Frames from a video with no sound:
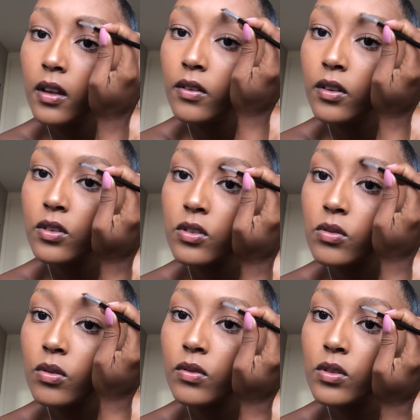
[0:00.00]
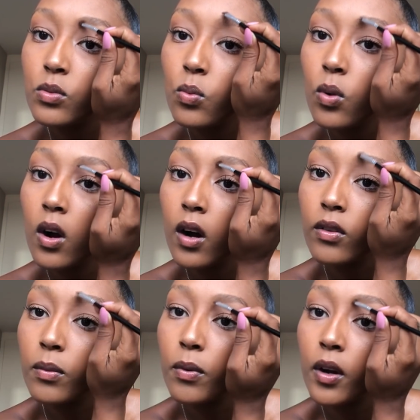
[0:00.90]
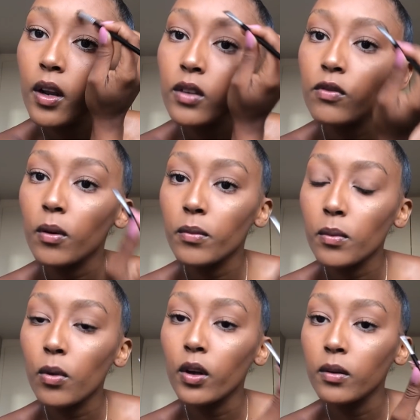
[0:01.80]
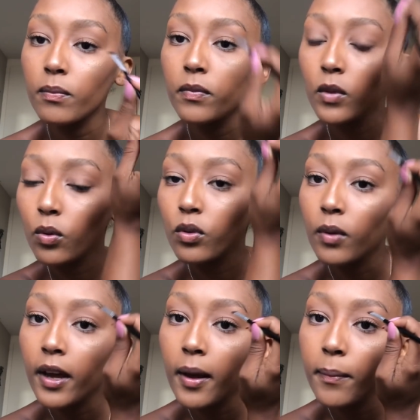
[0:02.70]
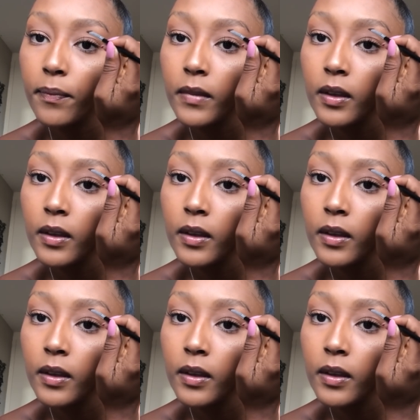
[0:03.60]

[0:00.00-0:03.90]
And then just sort of just work the product from the bottom all the way up.